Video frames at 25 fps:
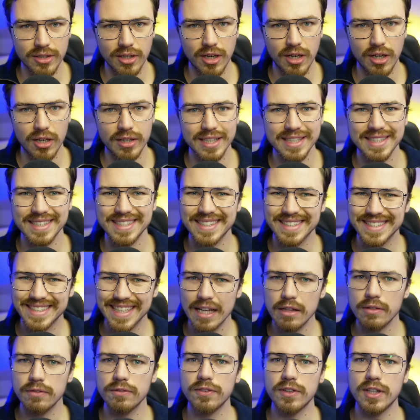on a
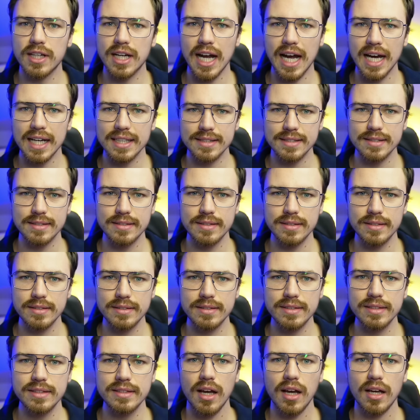
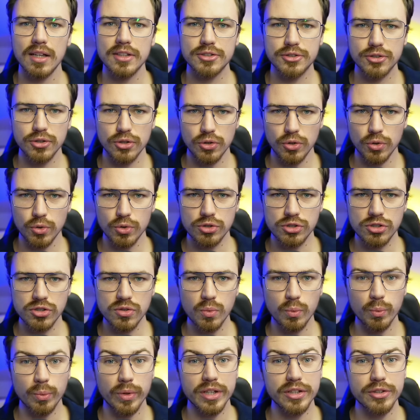self-custody
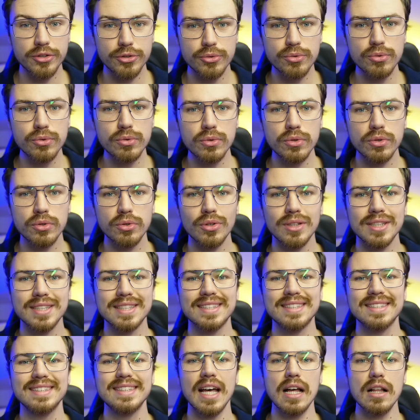solution where you
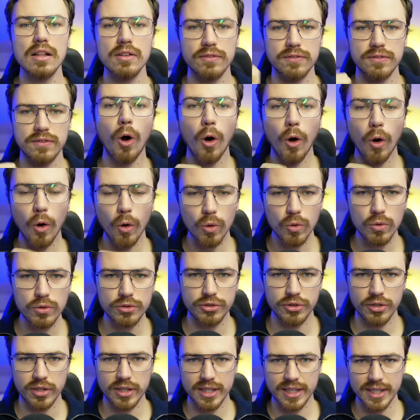yourself hold
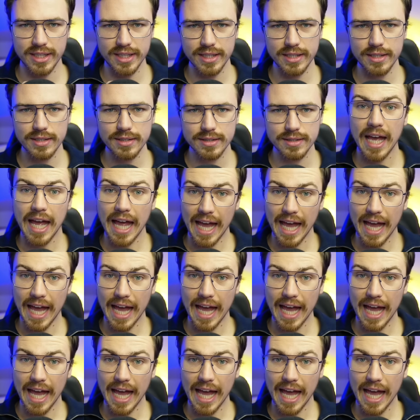your keys,